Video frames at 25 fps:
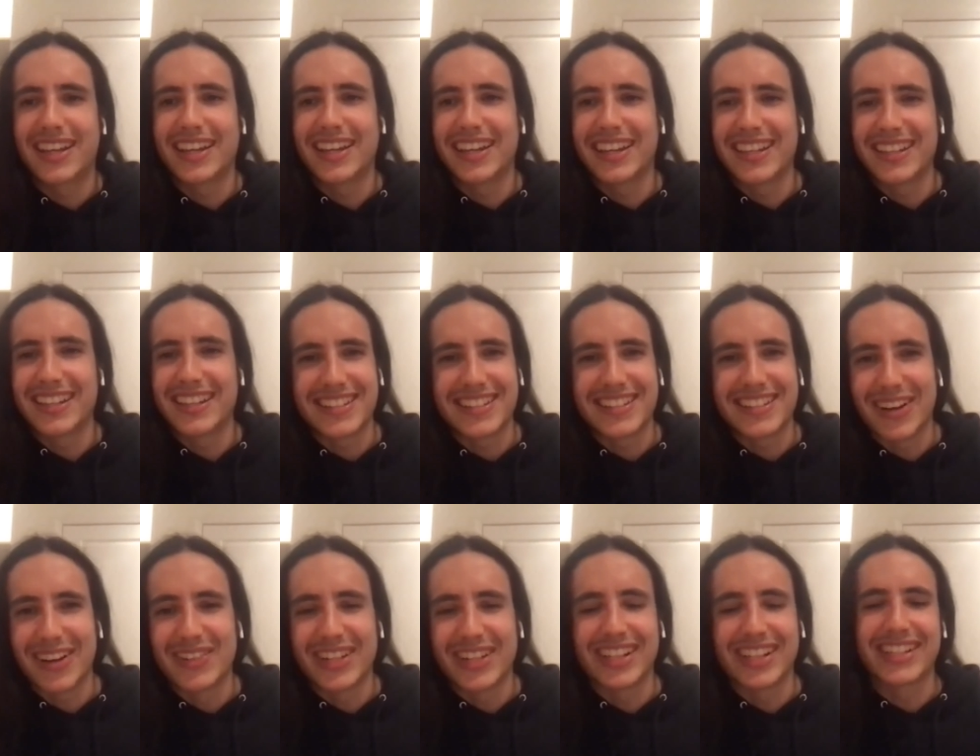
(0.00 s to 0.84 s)
like it gets
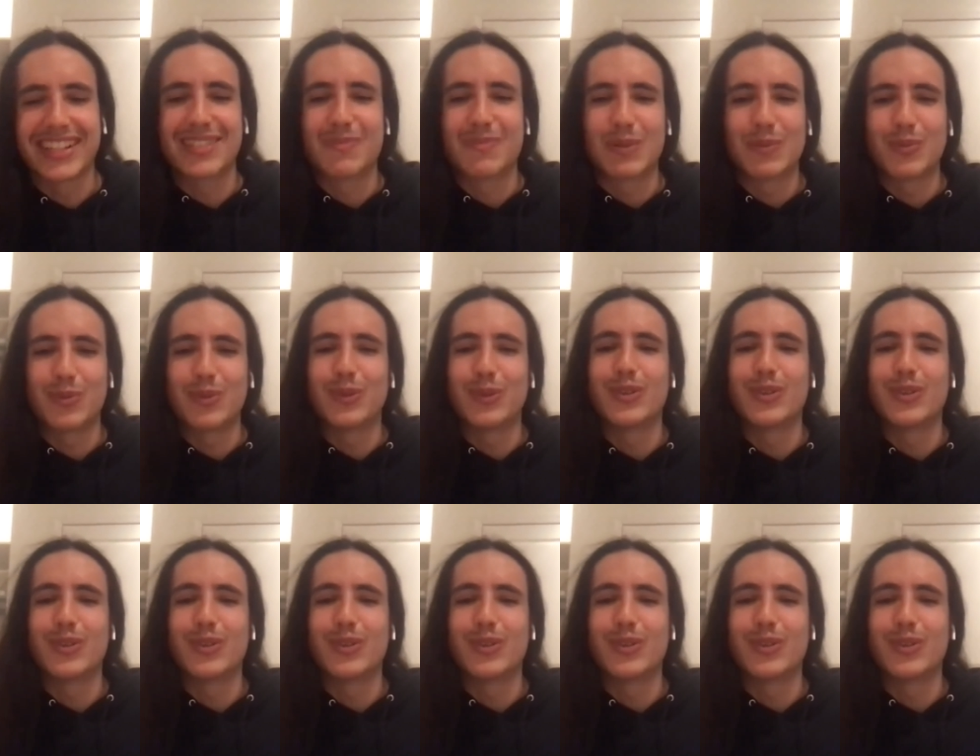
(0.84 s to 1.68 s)
done because
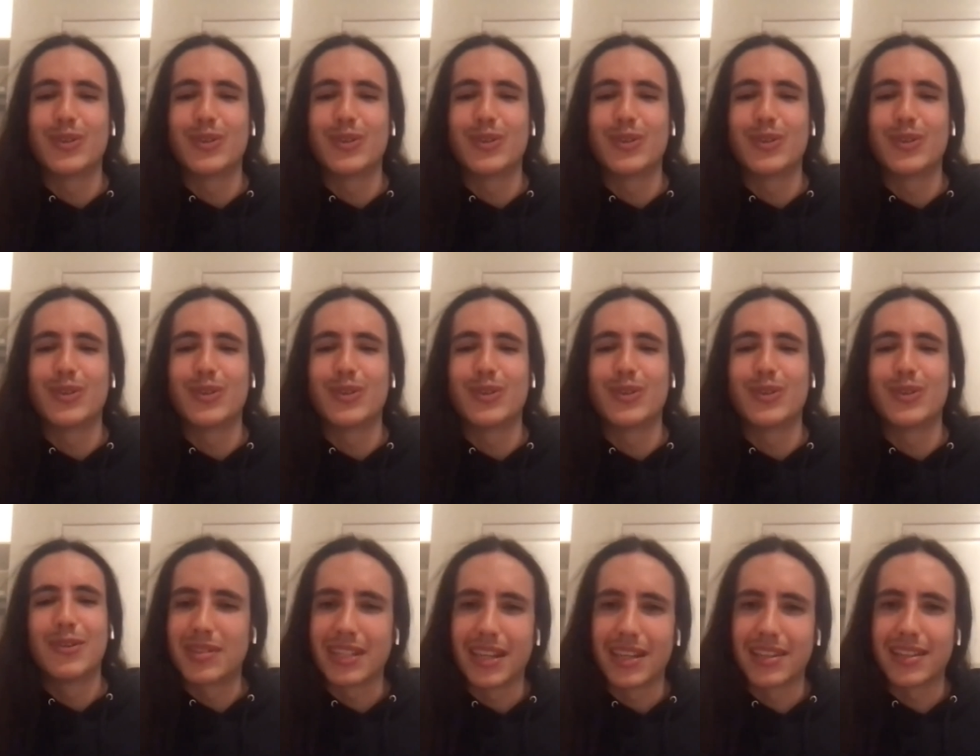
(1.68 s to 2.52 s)
people
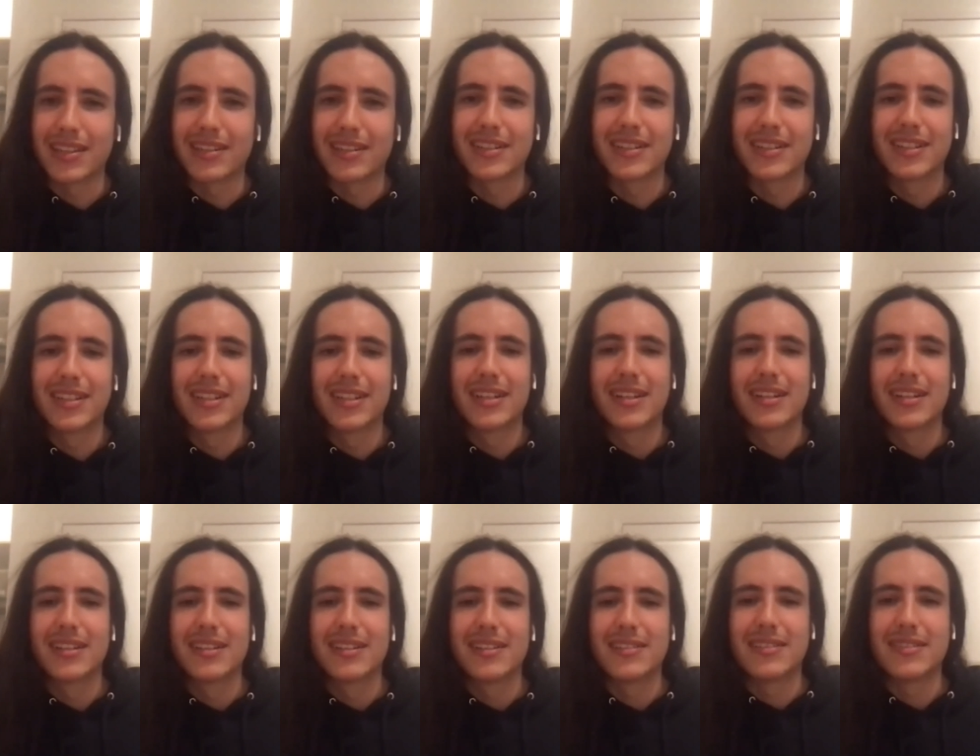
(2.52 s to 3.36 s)
want to build
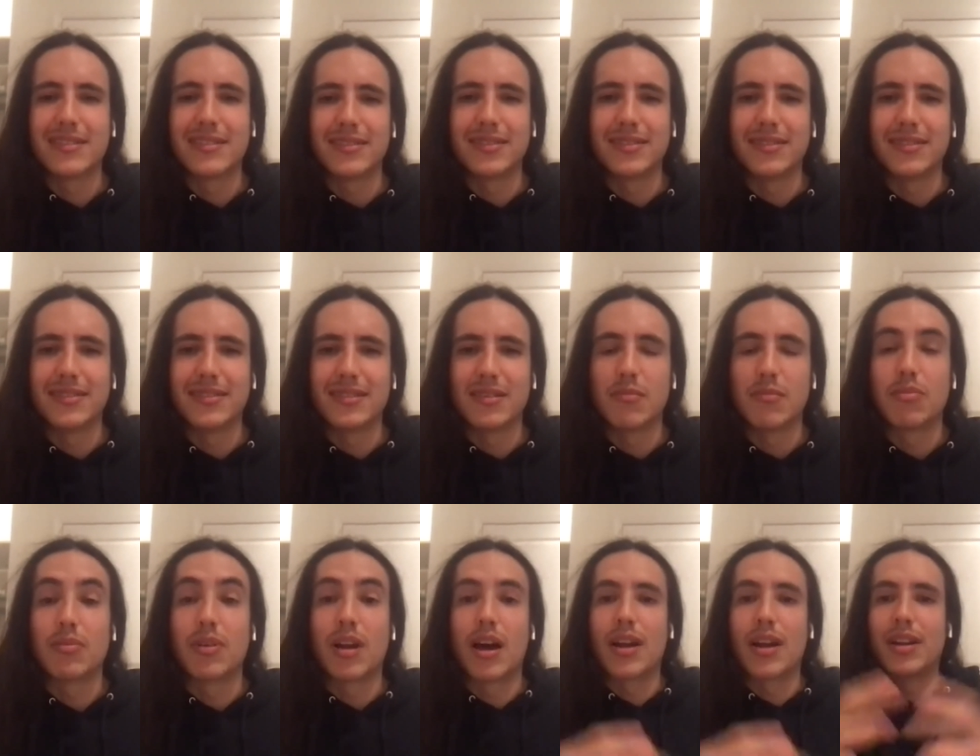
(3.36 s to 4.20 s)
together
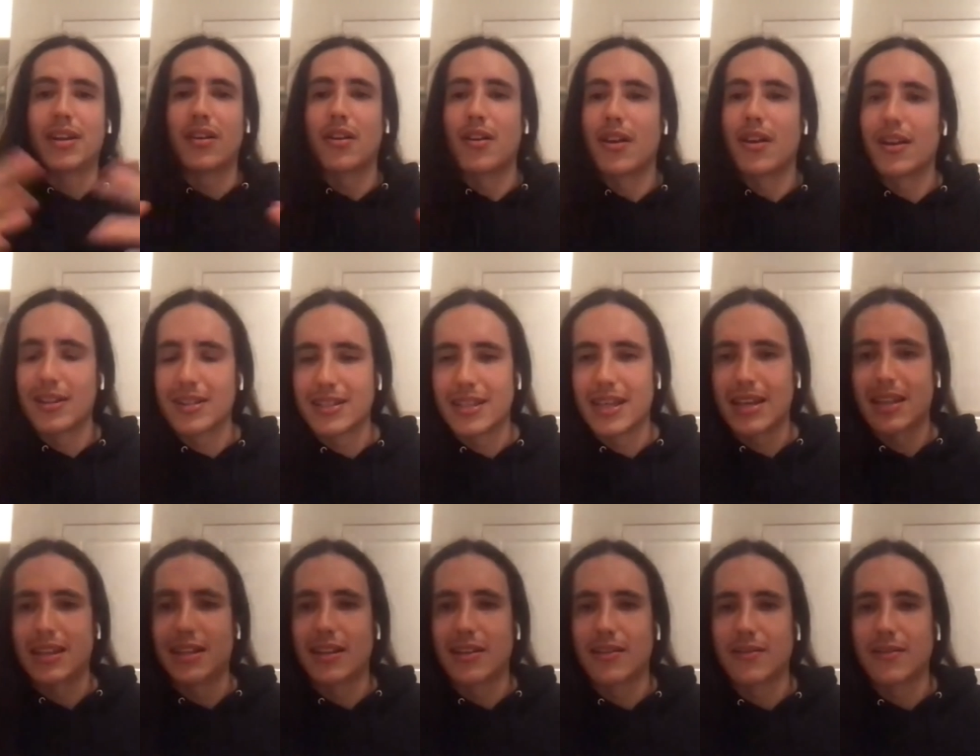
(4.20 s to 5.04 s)
to
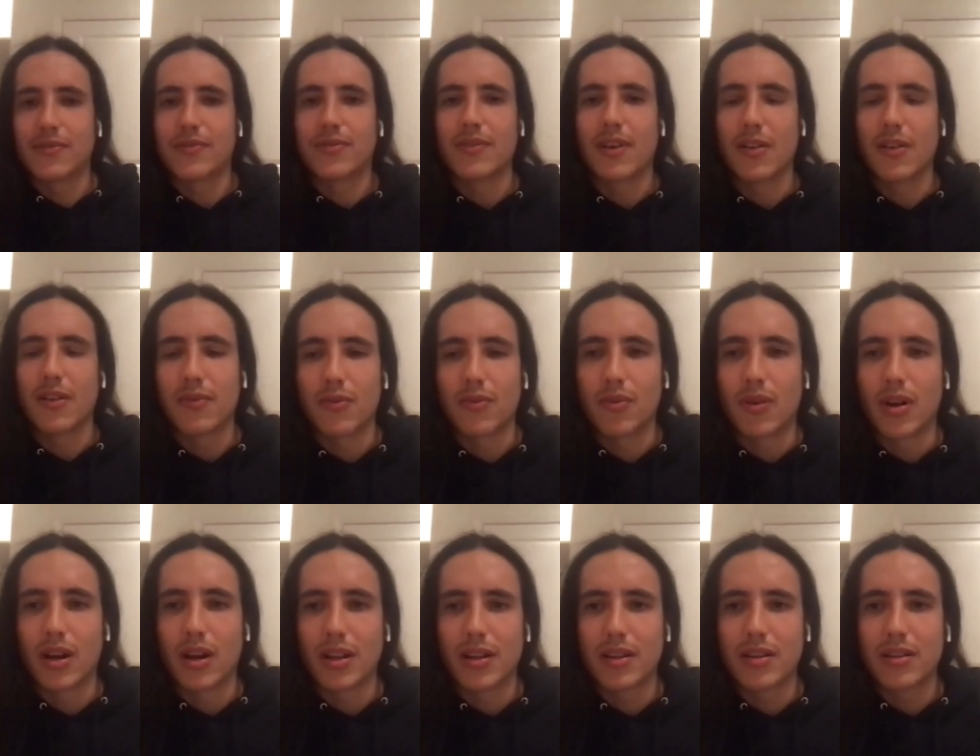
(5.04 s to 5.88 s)
broaden our understanding of,
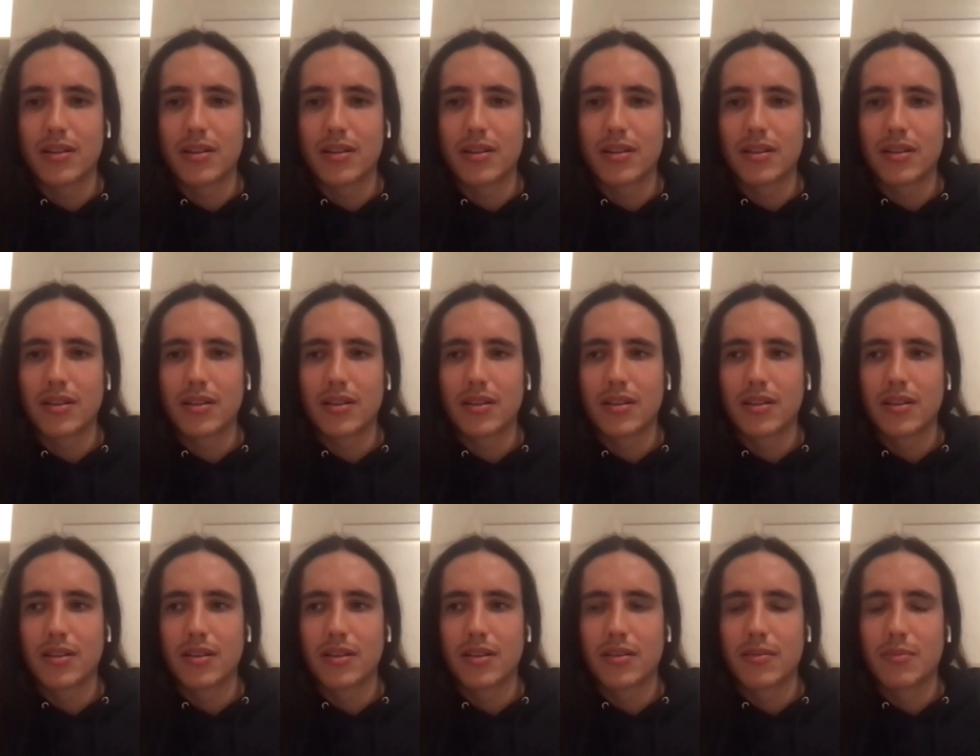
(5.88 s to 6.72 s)
of what
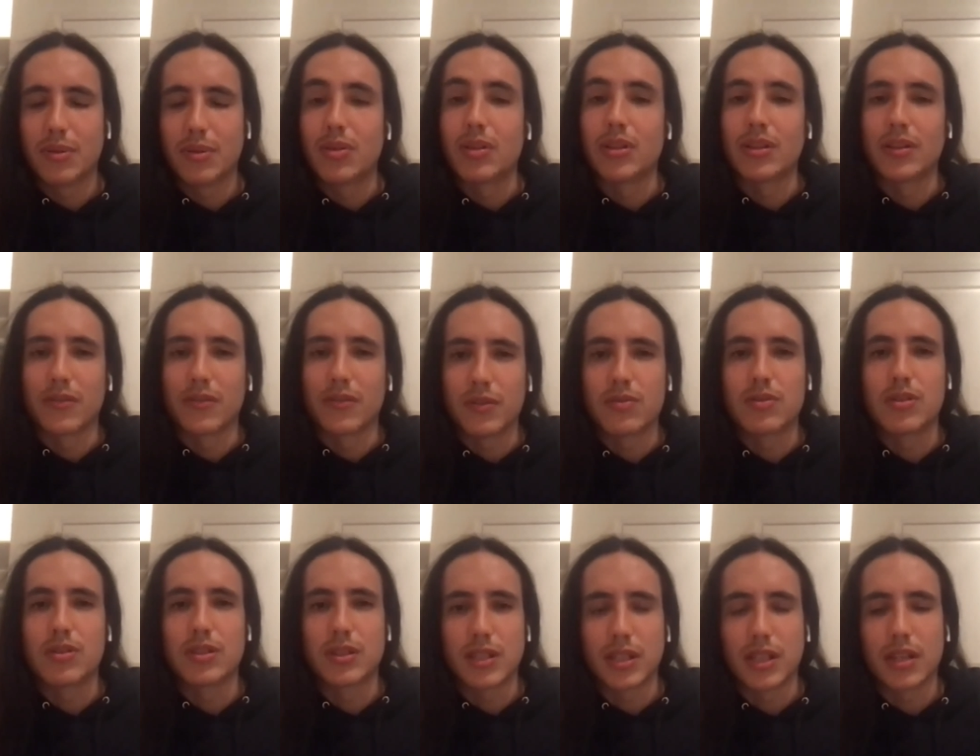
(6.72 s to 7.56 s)
building a
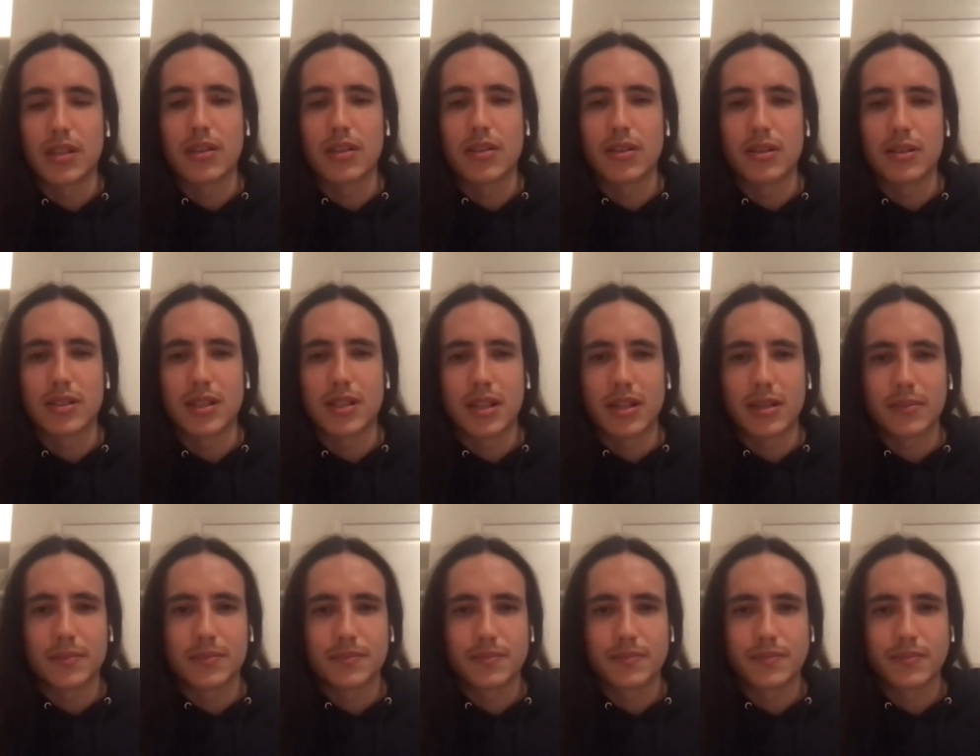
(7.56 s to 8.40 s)
future together looks
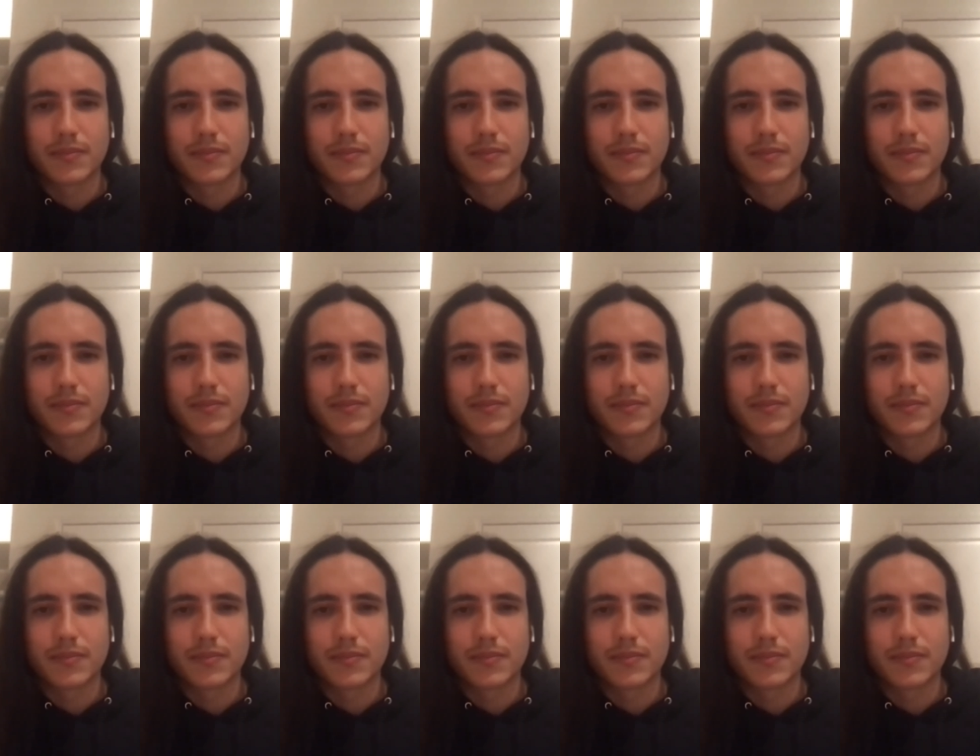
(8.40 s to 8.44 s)
like